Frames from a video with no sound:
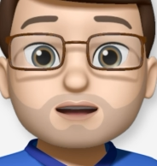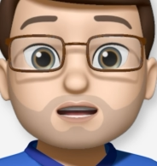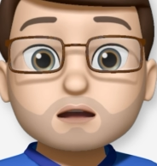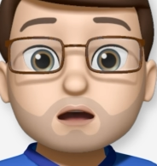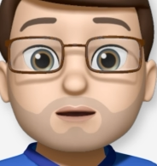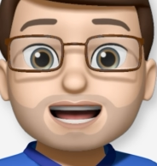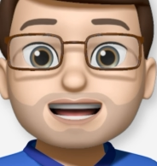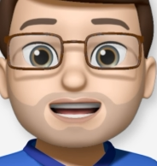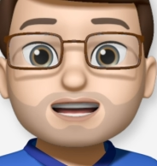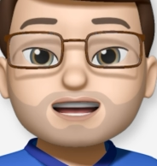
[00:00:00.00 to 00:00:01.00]
Stronger
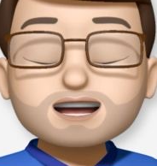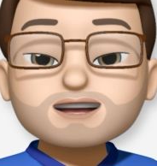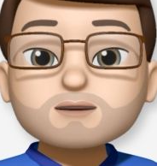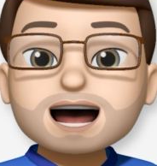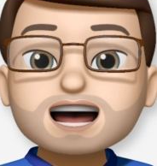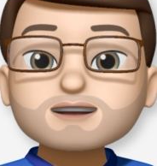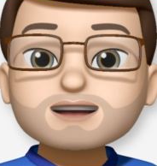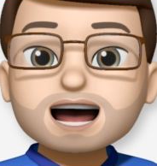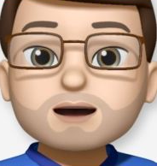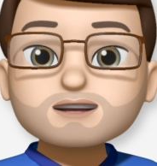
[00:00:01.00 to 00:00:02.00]
magnets, 2
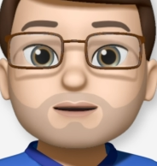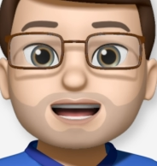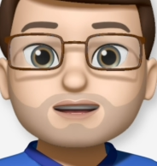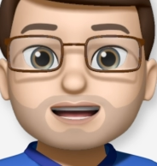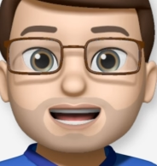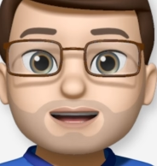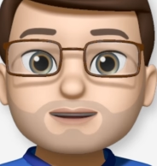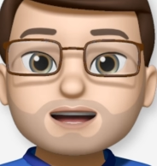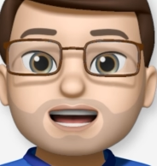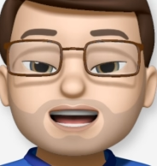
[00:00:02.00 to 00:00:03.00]
extra hours of battery life,